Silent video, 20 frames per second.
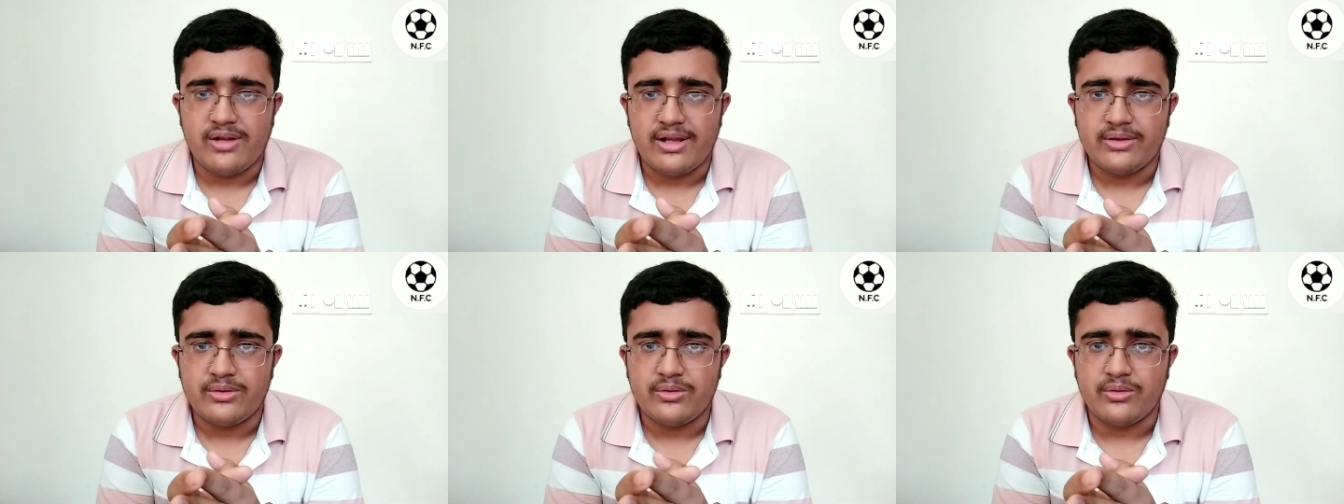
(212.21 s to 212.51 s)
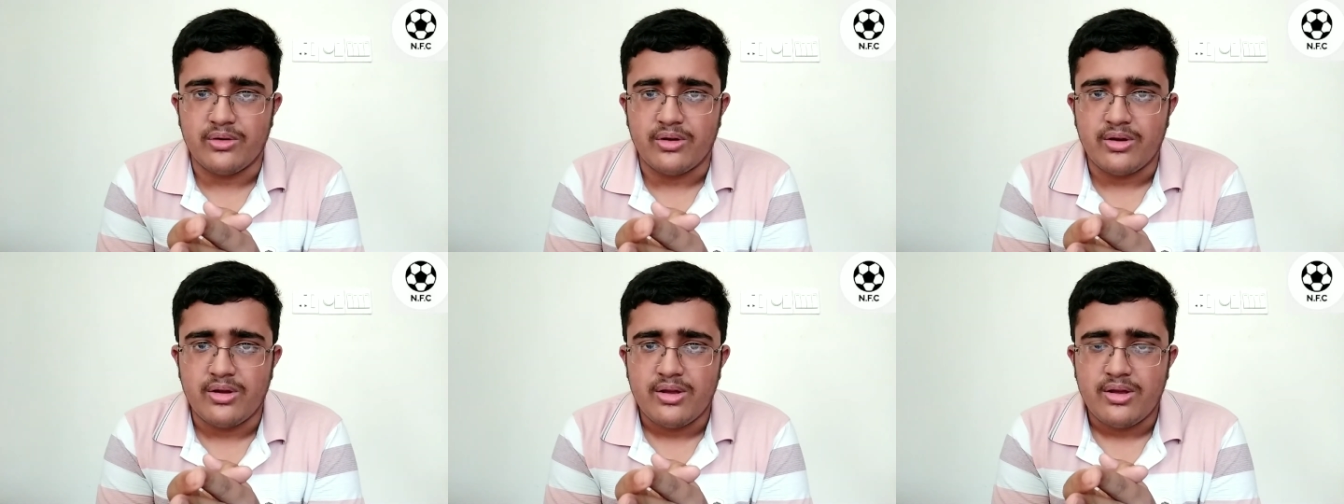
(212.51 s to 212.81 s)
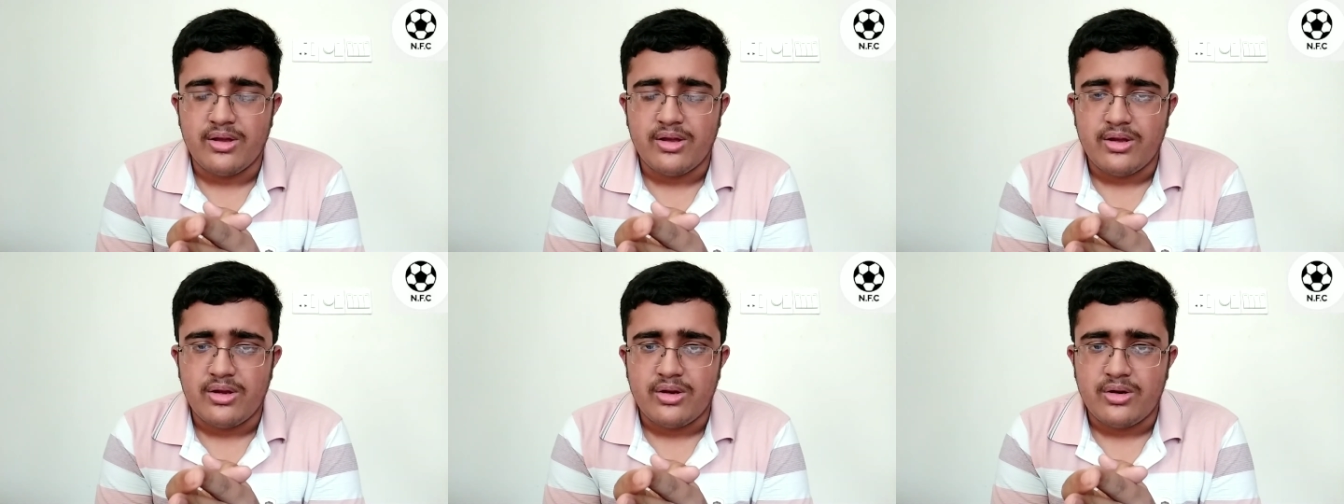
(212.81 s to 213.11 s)
Ronaldo
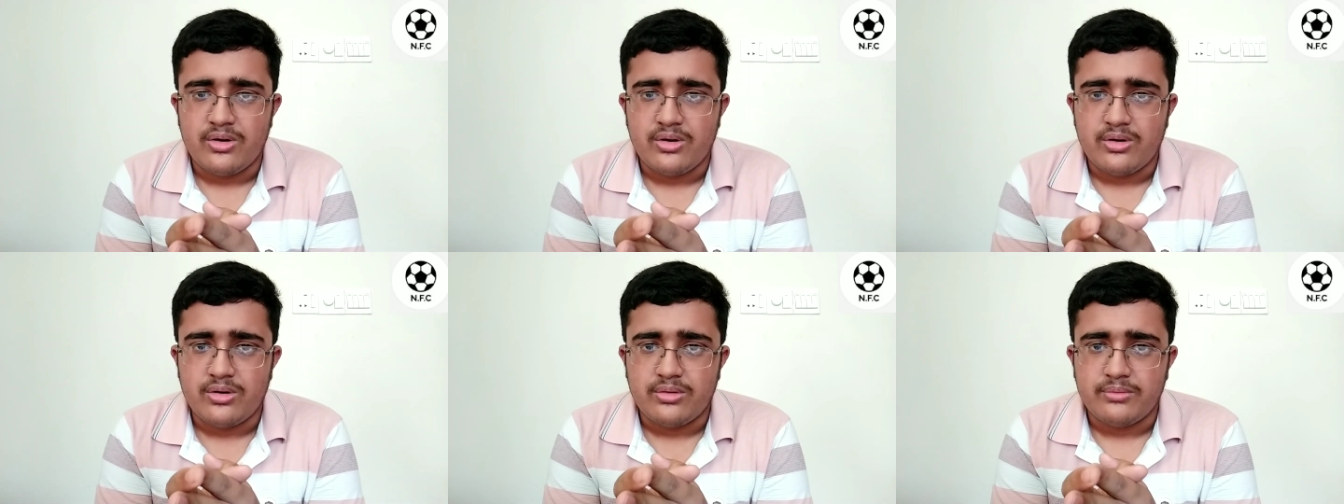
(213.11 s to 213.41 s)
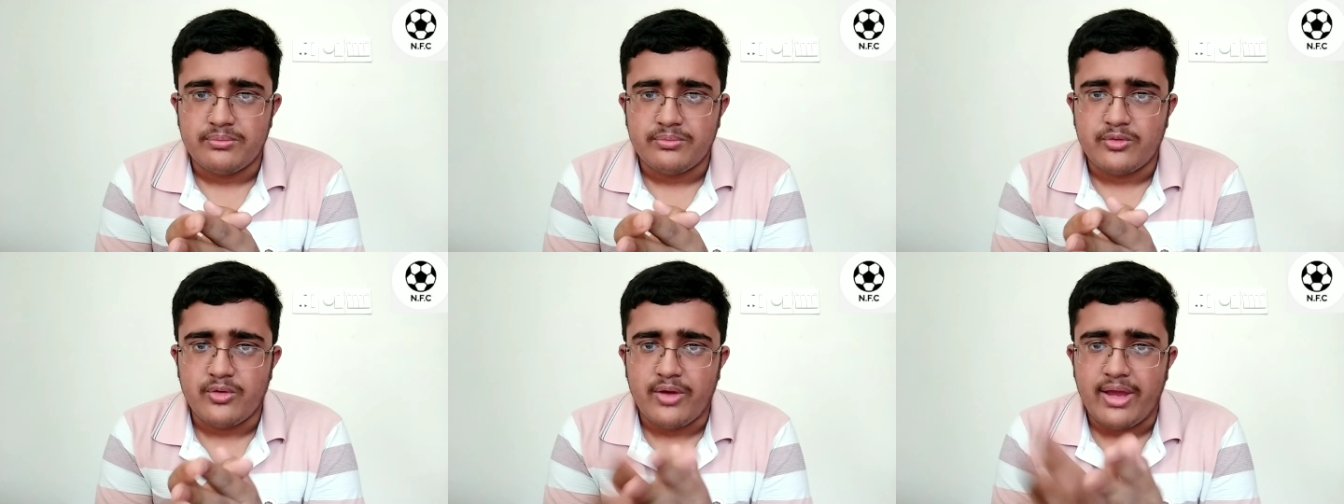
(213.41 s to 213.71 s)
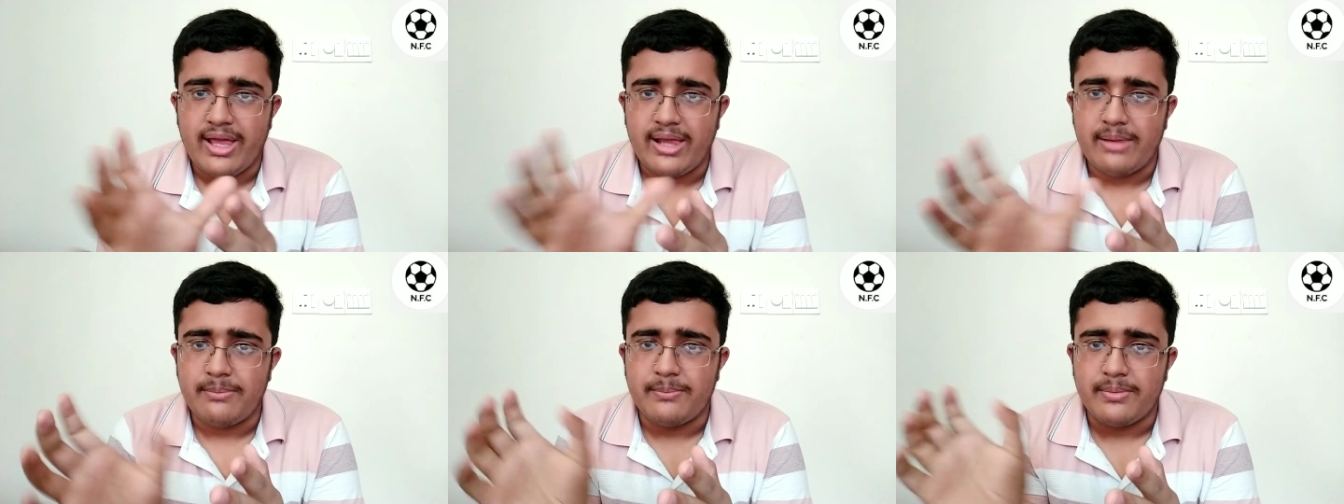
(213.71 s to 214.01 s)
to
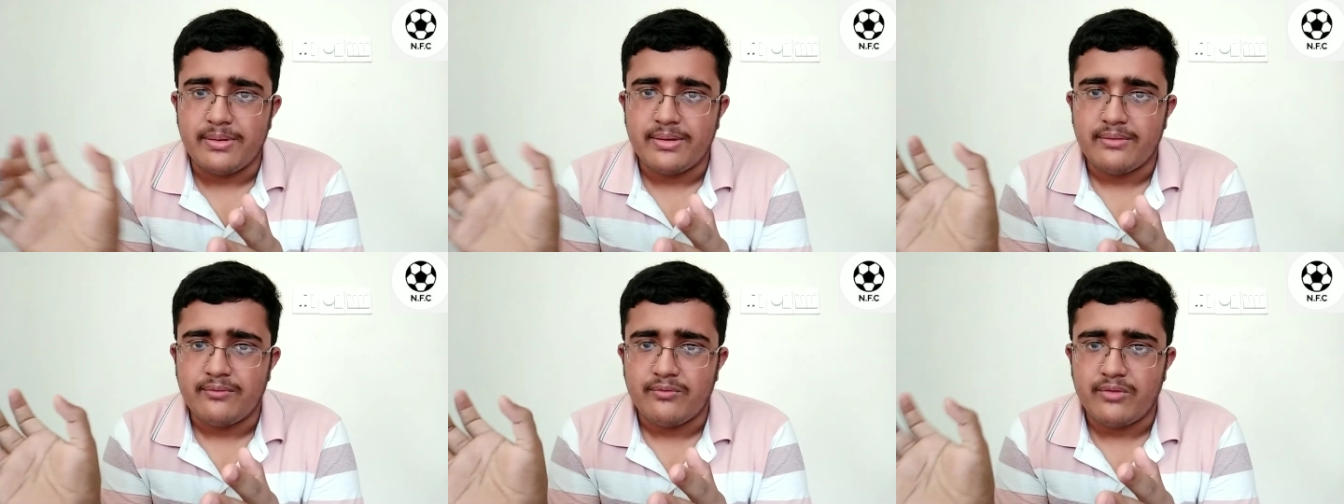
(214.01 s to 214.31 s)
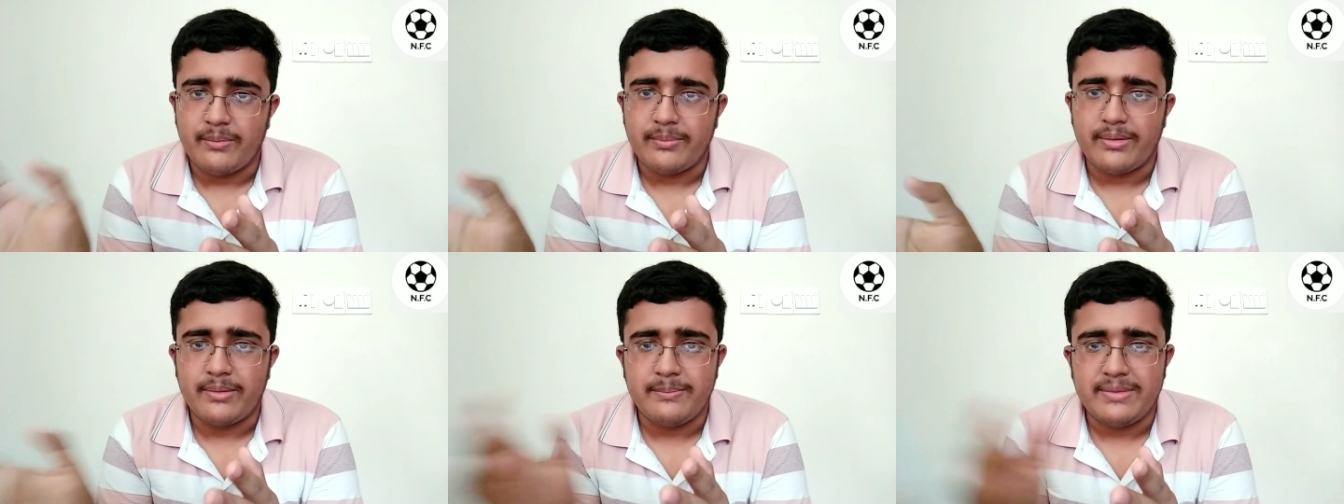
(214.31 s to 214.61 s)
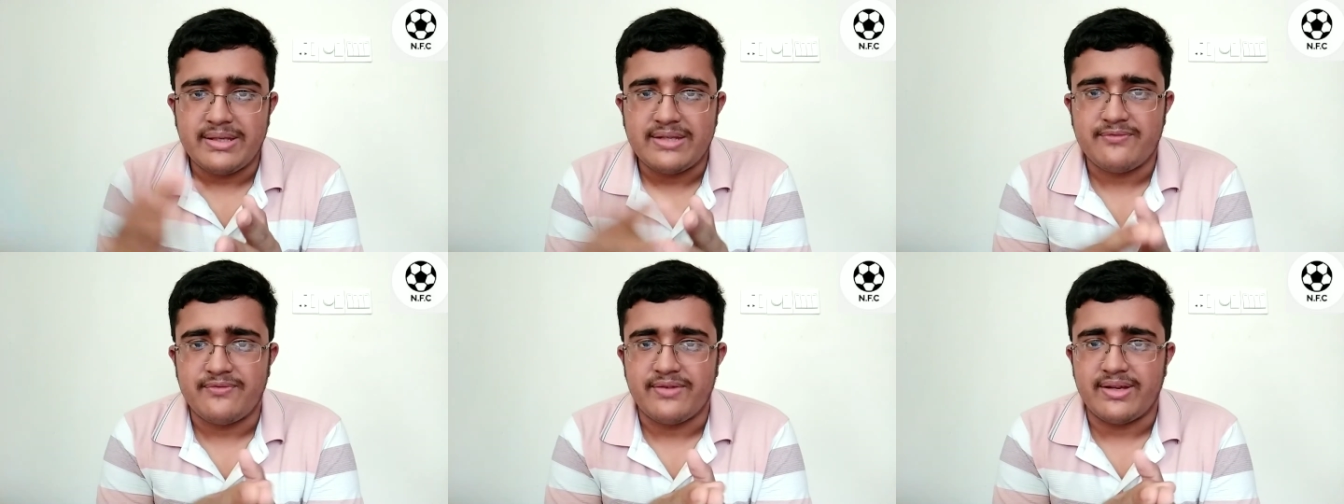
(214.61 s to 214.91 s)
help from the
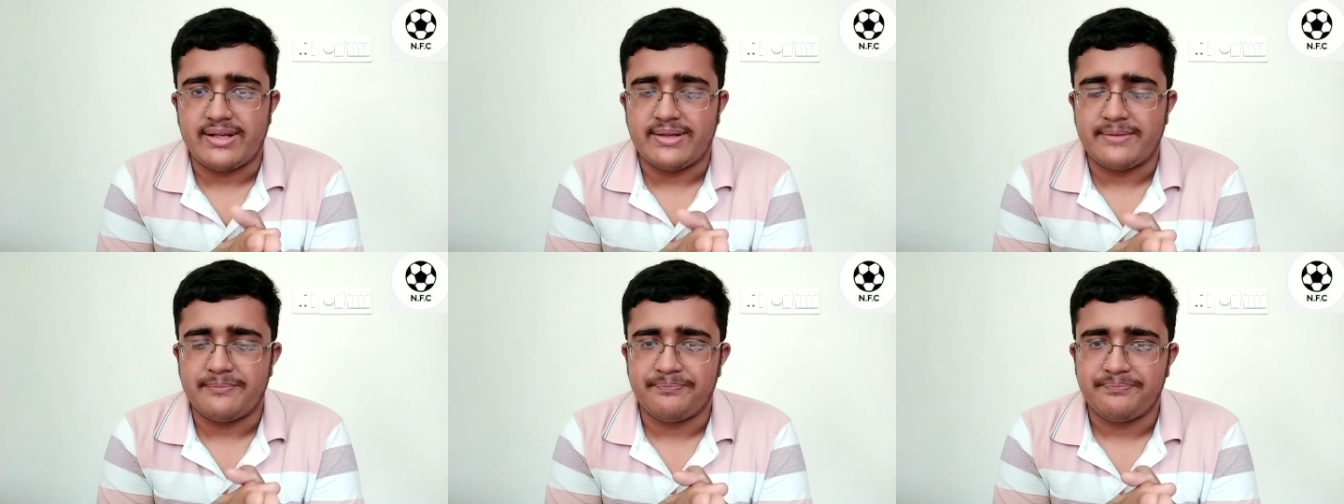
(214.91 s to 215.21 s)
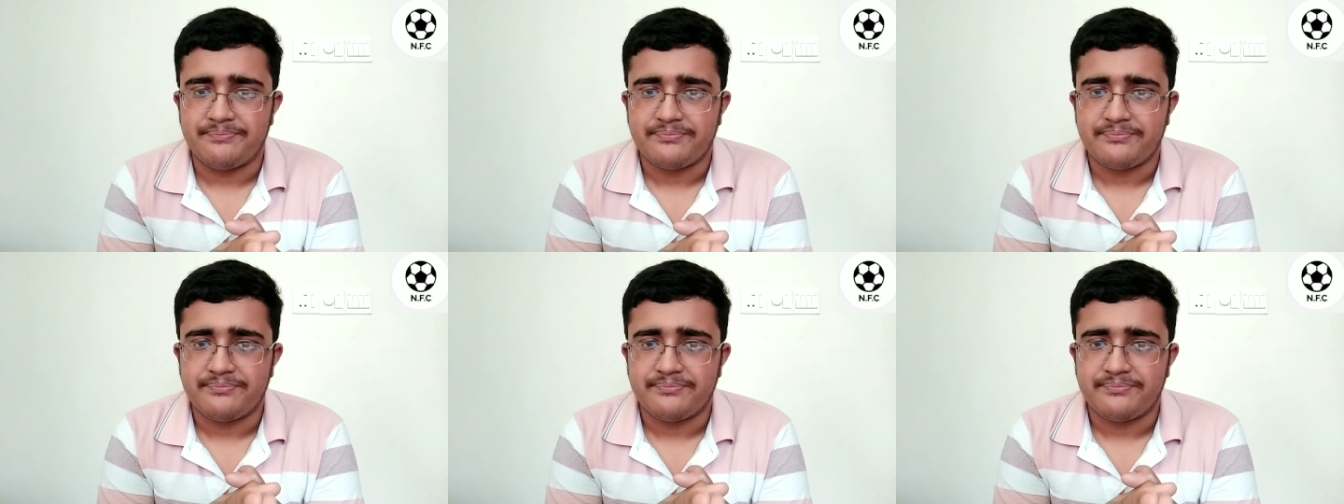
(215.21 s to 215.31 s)
midfield